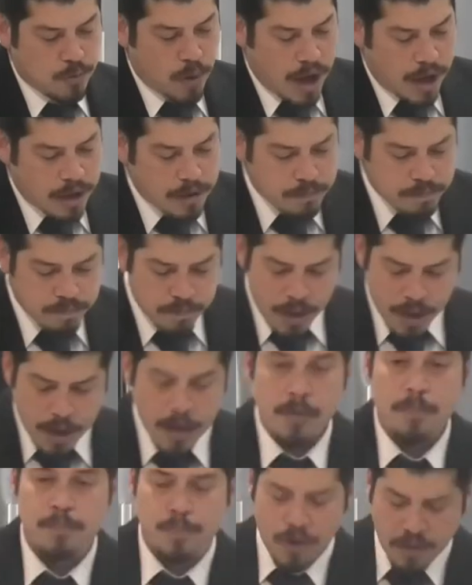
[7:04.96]
1.
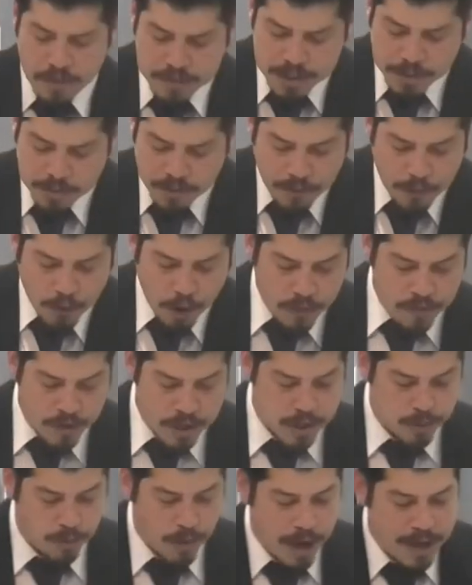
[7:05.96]
Proverbs chapter 4,
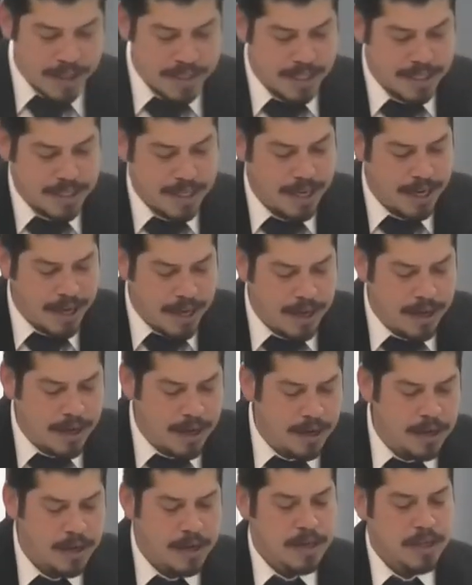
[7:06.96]
verse 1, it says, Hear
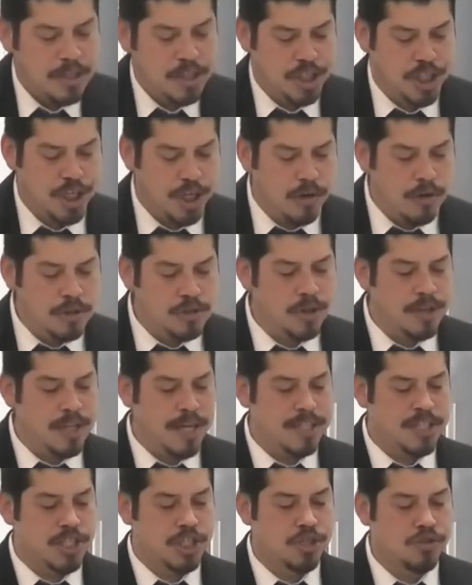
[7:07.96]
ye, children, the
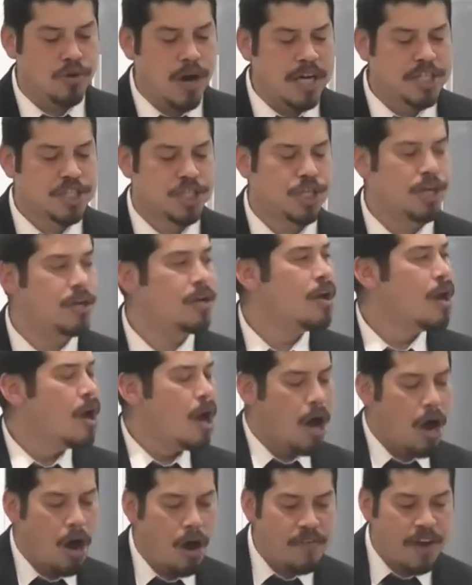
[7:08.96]
instruction
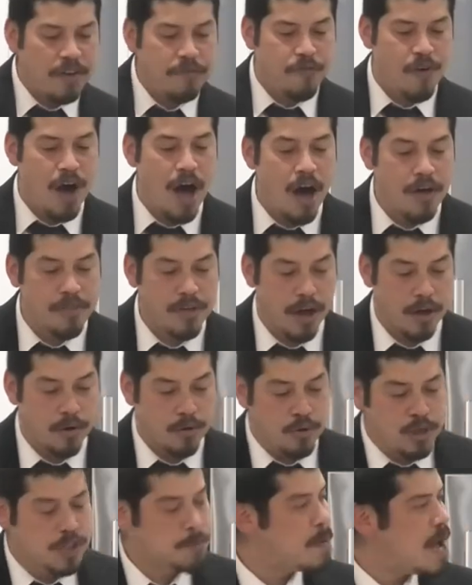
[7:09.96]
of a father.
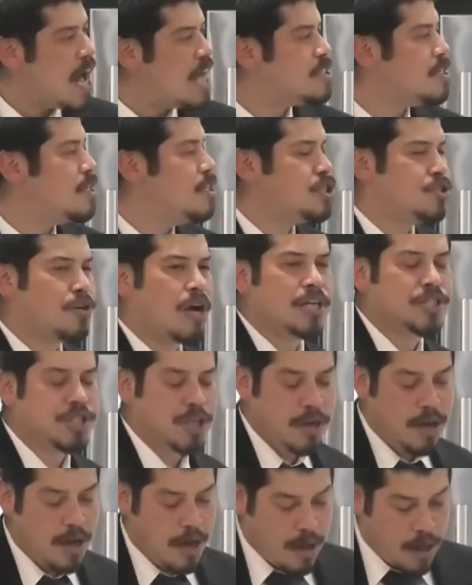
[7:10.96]
Who's passing
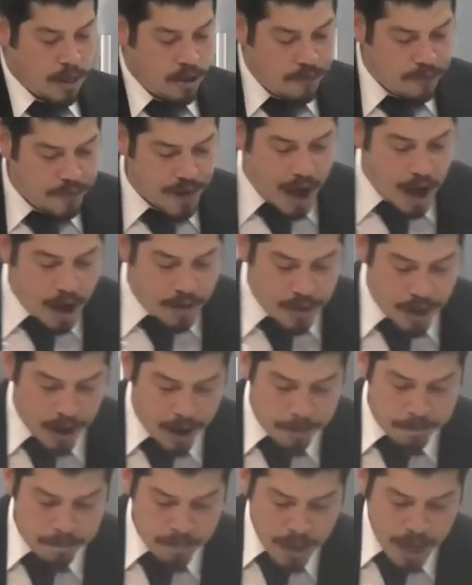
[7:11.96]
instruction? The
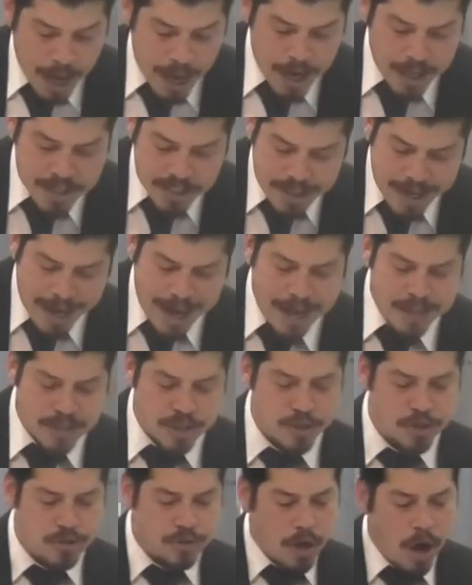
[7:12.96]
father. And attend
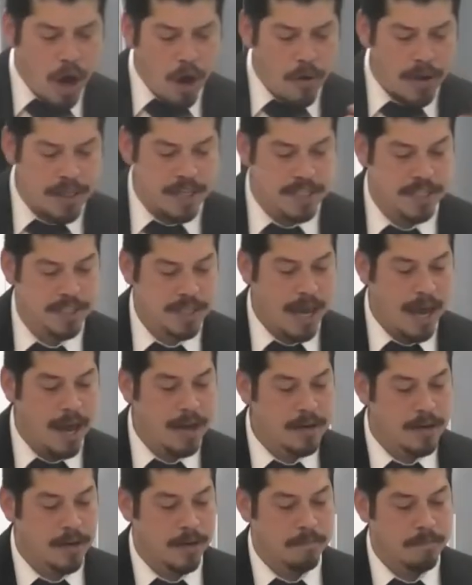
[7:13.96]
to know
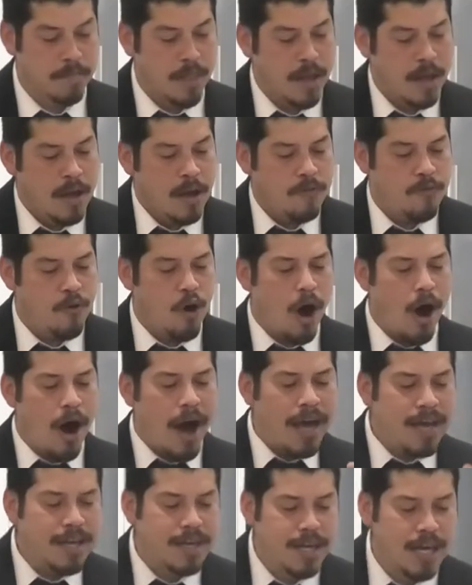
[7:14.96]
understanding, for
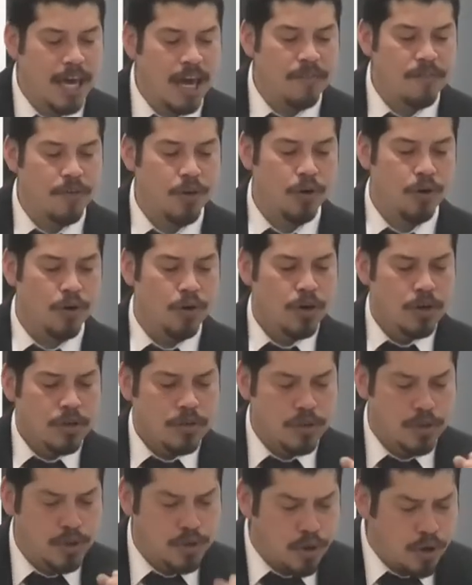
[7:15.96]
I give
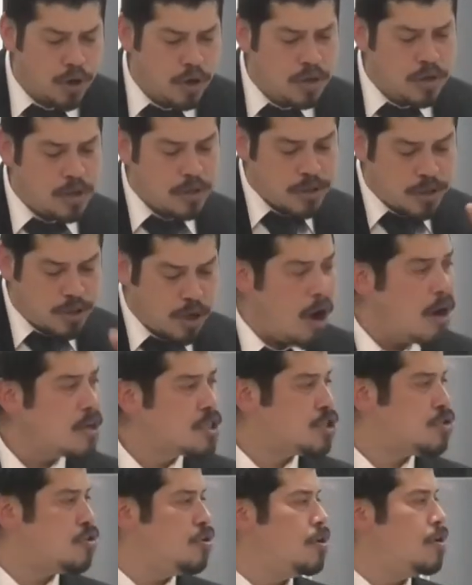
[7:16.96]
you good
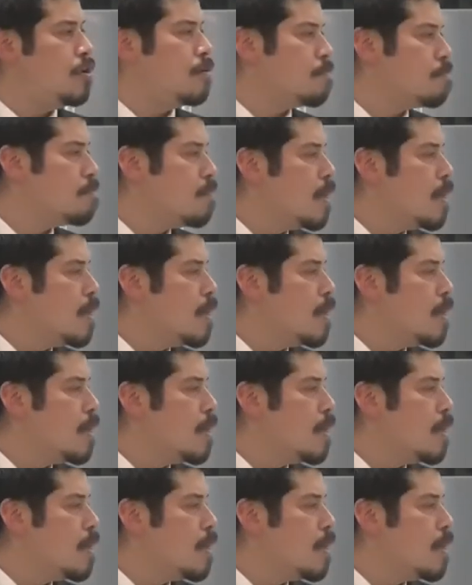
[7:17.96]
doctrine.